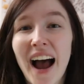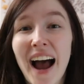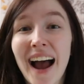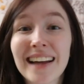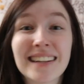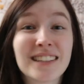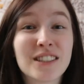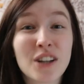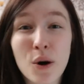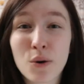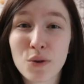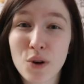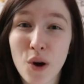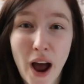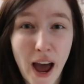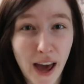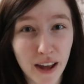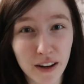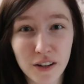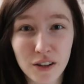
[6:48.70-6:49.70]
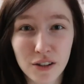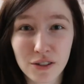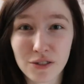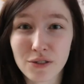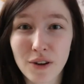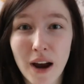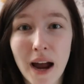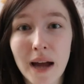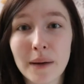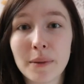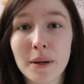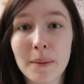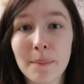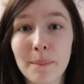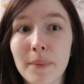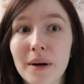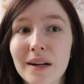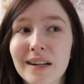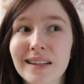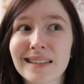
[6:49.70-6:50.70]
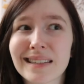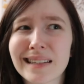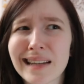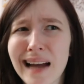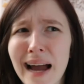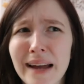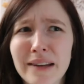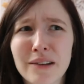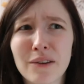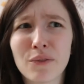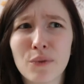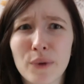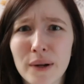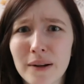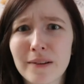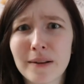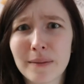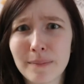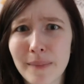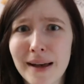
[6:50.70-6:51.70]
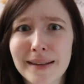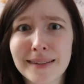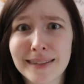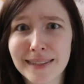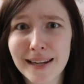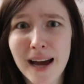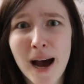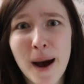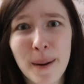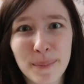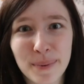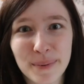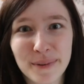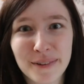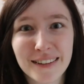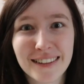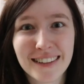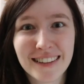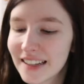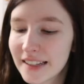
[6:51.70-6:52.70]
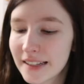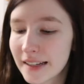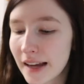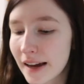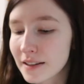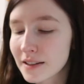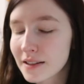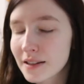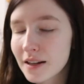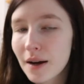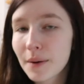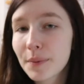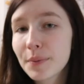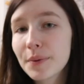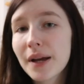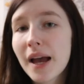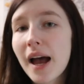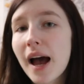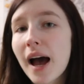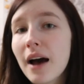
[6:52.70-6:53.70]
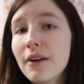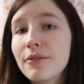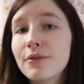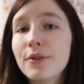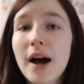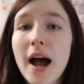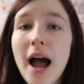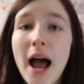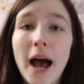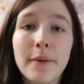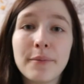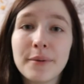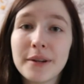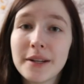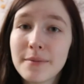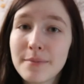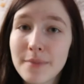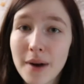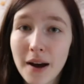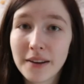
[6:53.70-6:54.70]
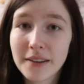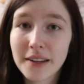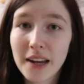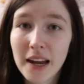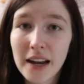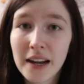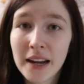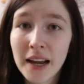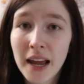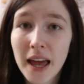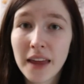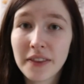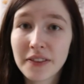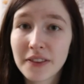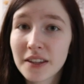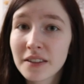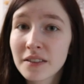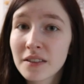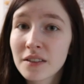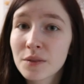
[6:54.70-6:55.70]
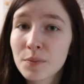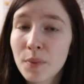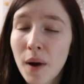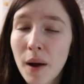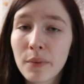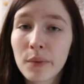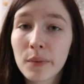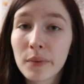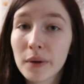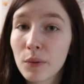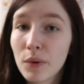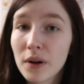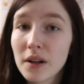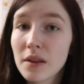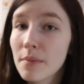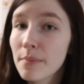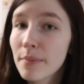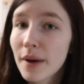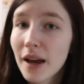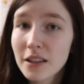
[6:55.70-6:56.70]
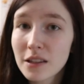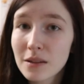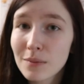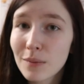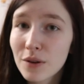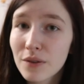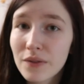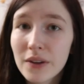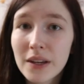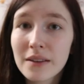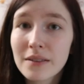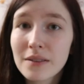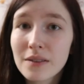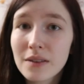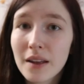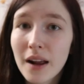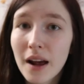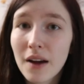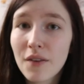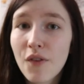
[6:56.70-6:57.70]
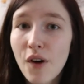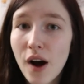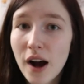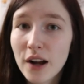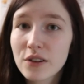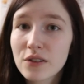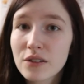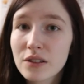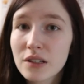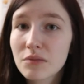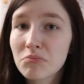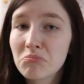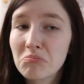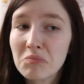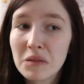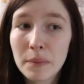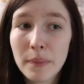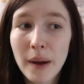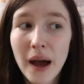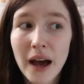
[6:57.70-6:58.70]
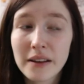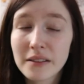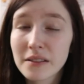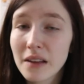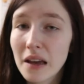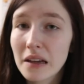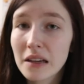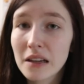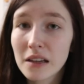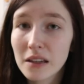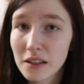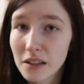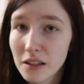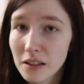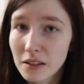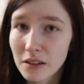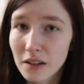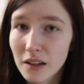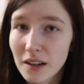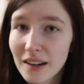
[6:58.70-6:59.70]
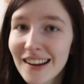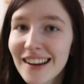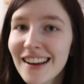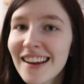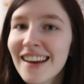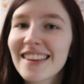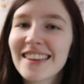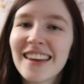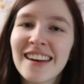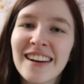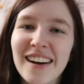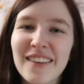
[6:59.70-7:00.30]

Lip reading: I don't know how to describe it, but it's kind of weird and messed up. Next up, we have What Happened to Monday, and this is probably one of the best movies that I've watched the past like year that